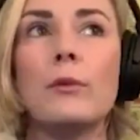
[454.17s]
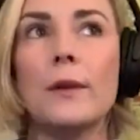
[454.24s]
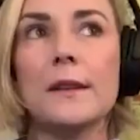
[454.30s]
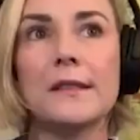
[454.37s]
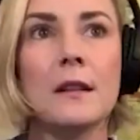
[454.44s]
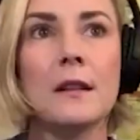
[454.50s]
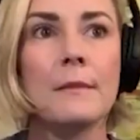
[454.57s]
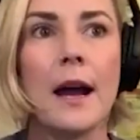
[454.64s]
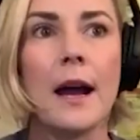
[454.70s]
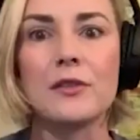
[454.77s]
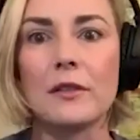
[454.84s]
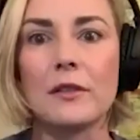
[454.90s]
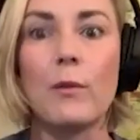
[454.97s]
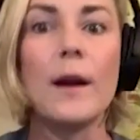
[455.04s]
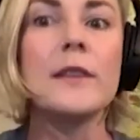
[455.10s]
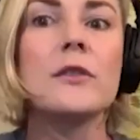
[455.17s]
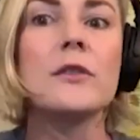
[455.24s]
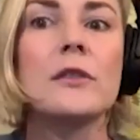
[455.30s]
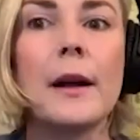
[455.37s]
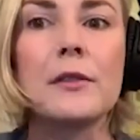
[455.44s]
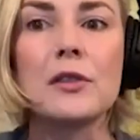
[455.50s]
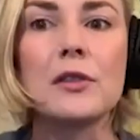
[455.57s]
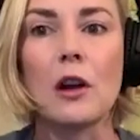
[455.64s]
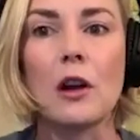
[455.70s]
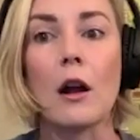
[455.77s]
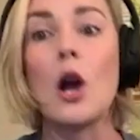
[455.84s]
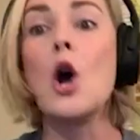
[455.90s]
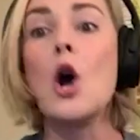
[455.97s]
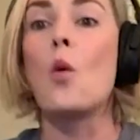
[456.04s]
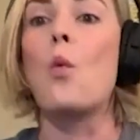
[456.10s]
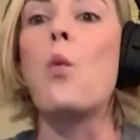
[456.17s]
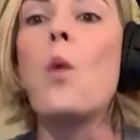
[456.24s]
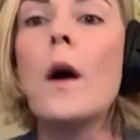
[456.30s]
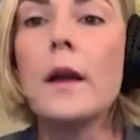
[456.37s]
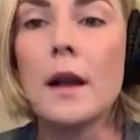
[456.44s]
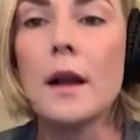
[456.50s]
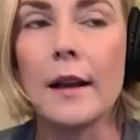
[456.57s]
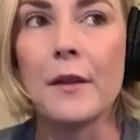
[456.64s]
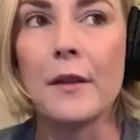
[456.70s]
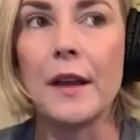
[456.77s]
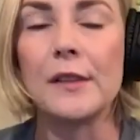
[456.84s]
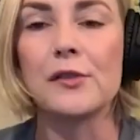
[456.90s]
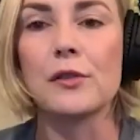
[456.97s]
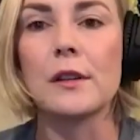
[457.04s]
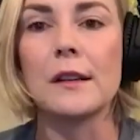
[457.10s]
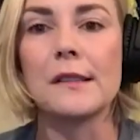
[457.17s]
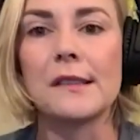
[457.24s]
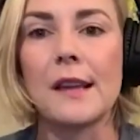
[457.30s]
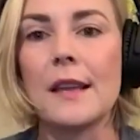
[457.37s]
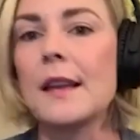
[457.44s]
points in the match of when you're about to talk, what kind of things you're going to say.